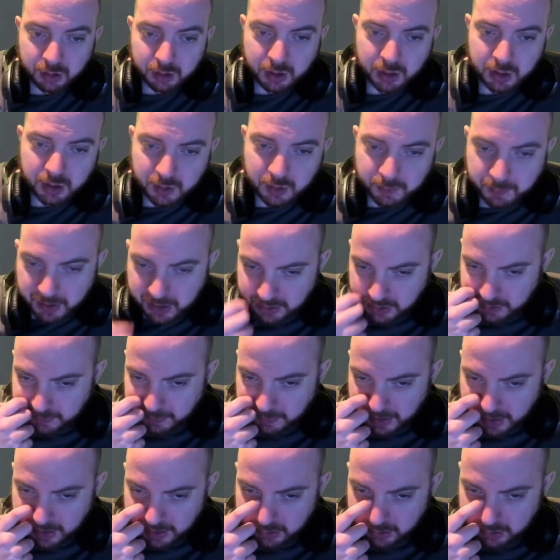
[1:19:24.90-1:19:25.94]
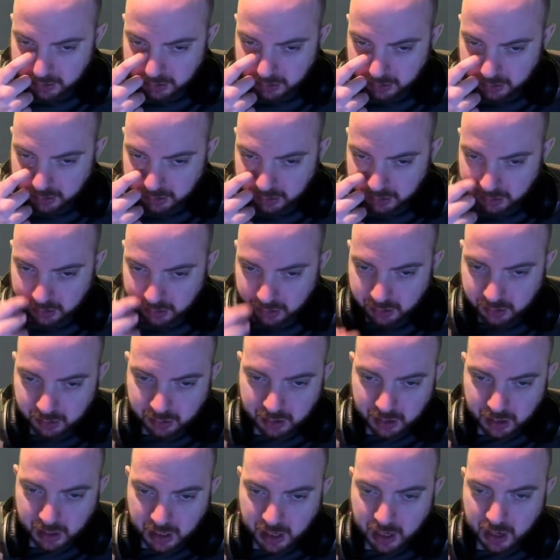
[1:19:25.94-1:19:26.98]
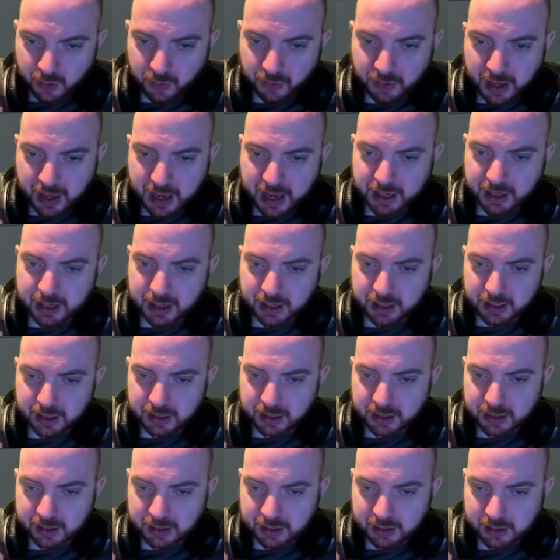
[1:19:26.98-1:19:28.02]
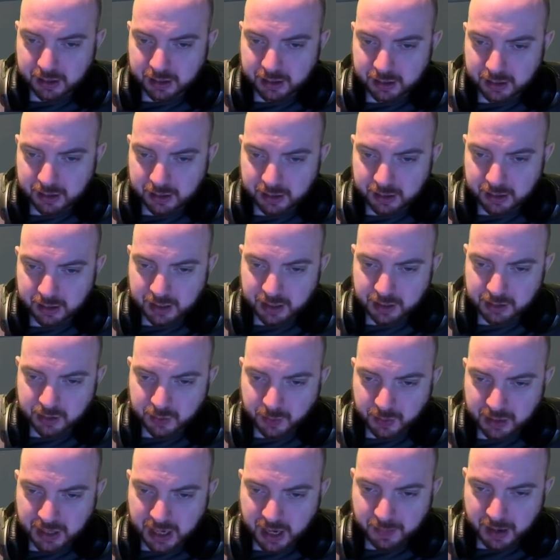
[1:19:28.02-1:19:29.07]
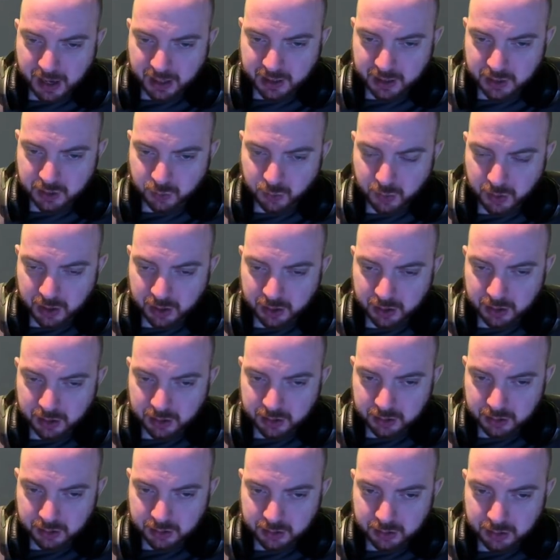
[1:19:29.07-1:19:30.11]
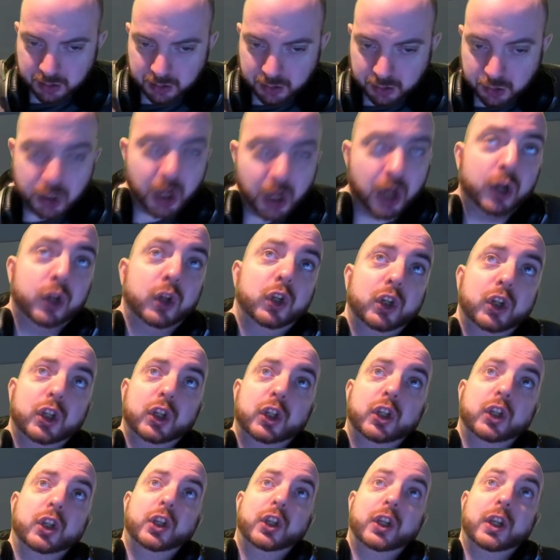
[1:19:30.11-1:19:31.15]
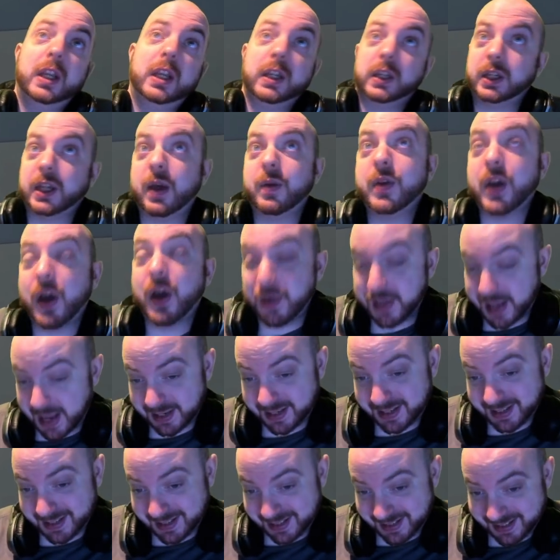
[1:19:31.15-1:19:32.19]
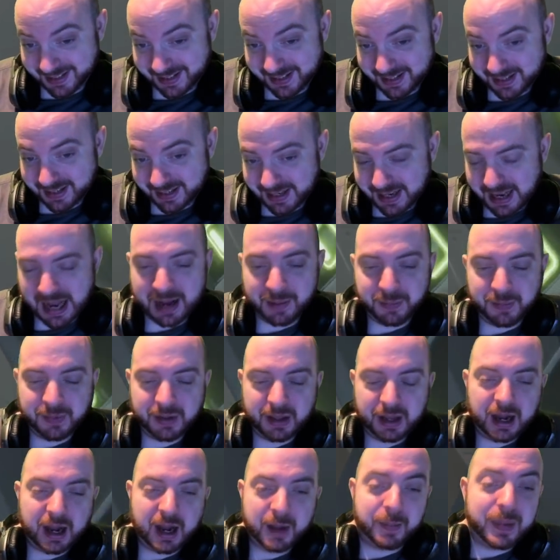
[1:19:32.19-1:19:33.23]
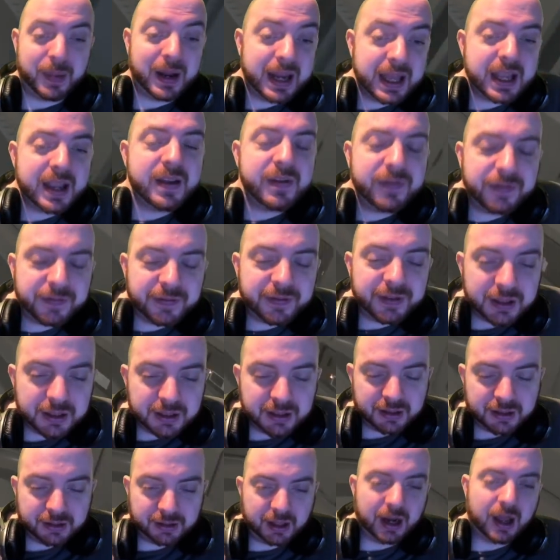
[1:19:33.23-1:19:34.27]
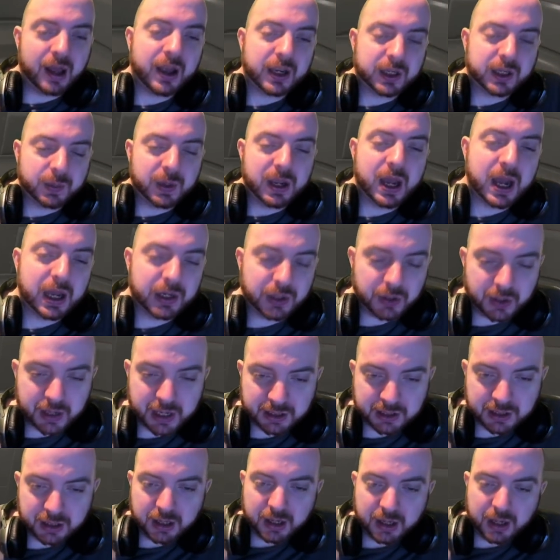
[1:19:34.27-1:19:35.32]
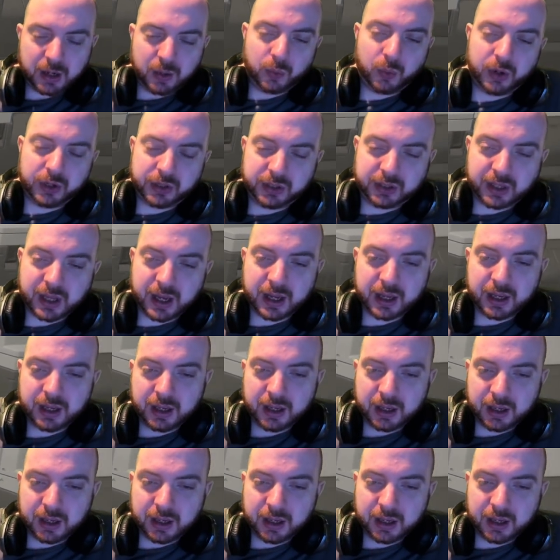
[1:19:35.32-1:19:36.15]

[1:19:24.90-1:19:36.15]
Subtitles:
Can you please explain how the Hangar linked to a game package will work? No, because I don't know yet. I believe the last we heard on it was that